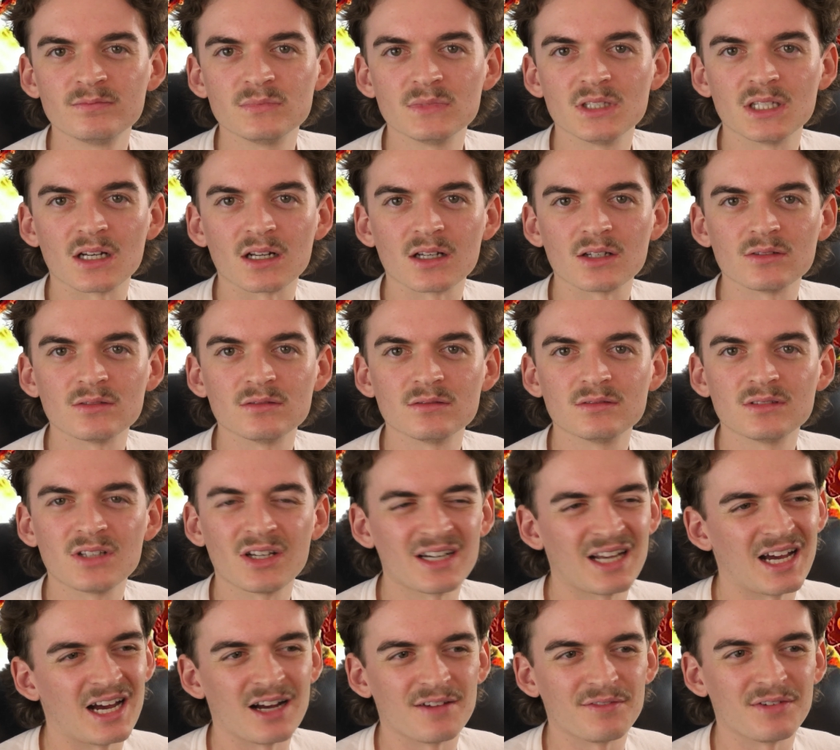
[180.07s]
You know,
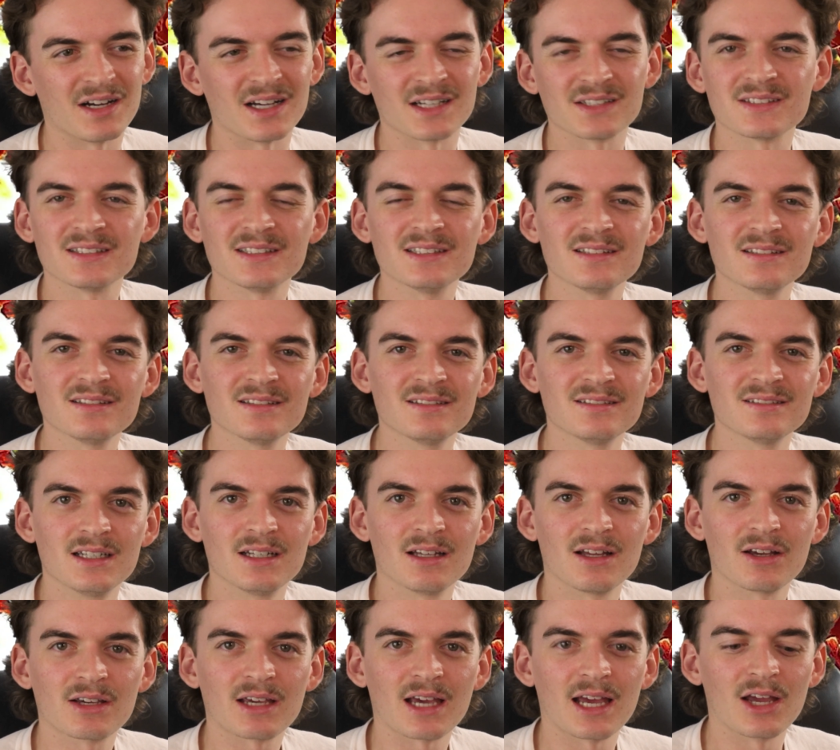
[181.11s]
don't half-ass it.
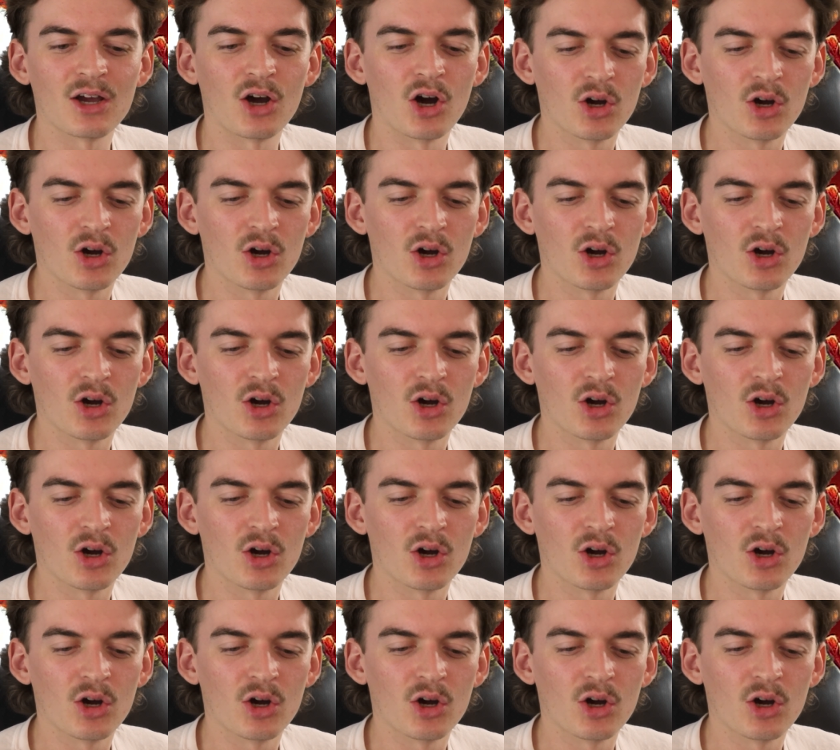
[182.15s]
Okay,